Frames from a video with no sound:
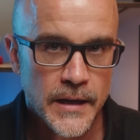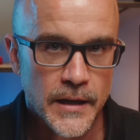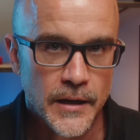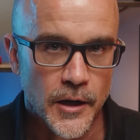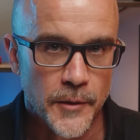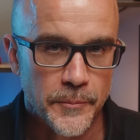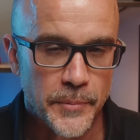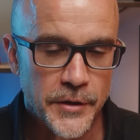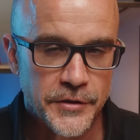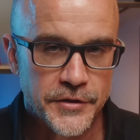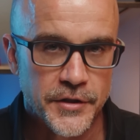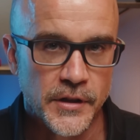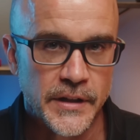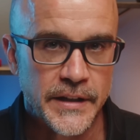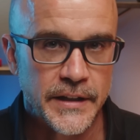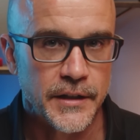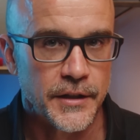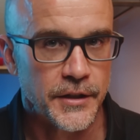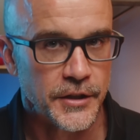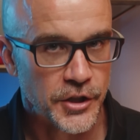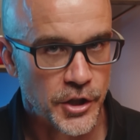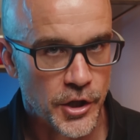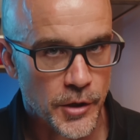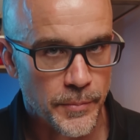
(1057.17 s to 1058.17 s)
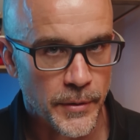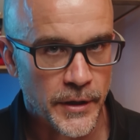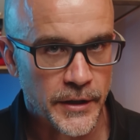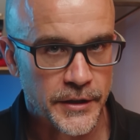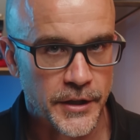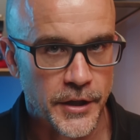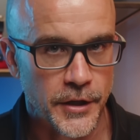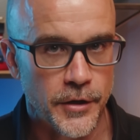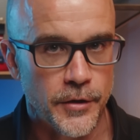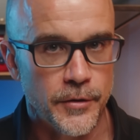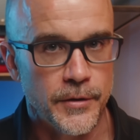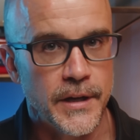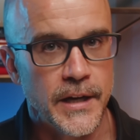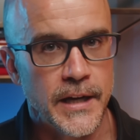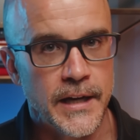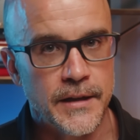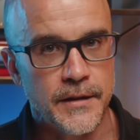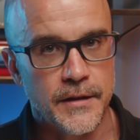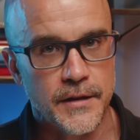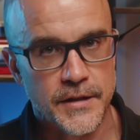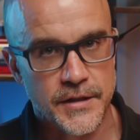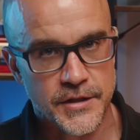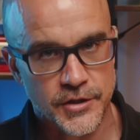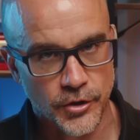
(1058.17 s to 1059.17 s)
I'll post a link and a coupon code
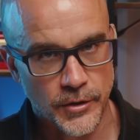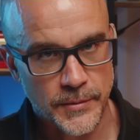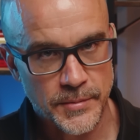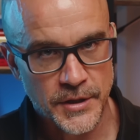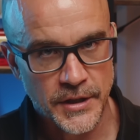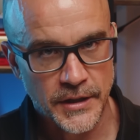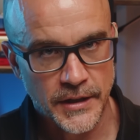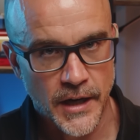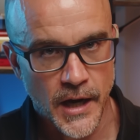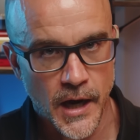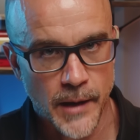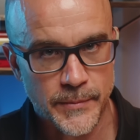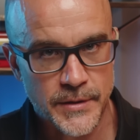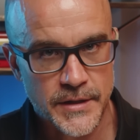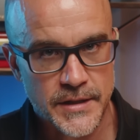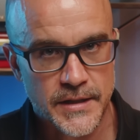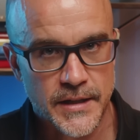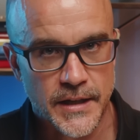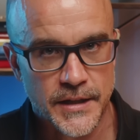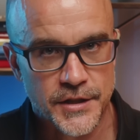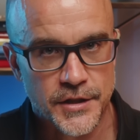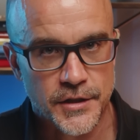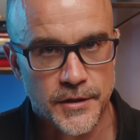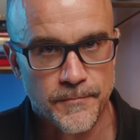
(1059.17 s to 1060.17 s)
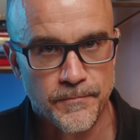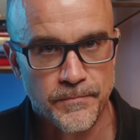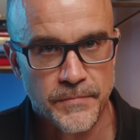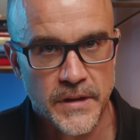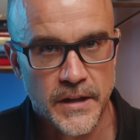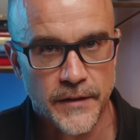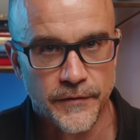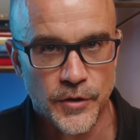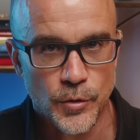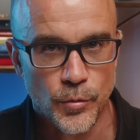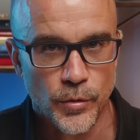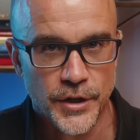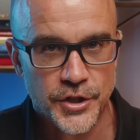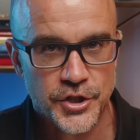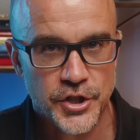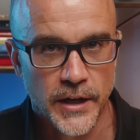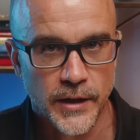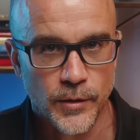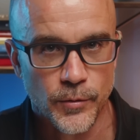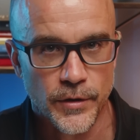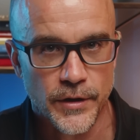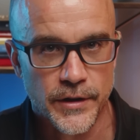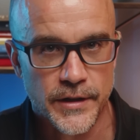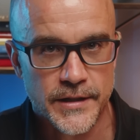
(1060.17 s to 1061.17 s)
in the description and comments section if you want to
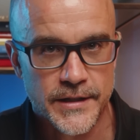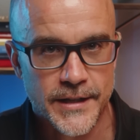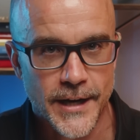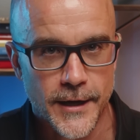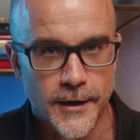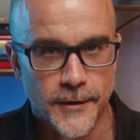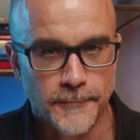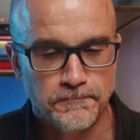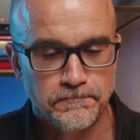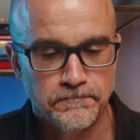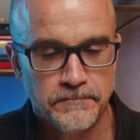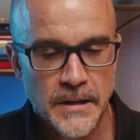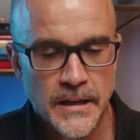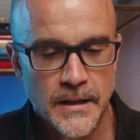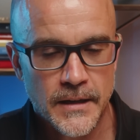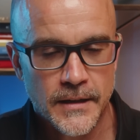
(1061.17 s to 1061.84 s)
check one of these out.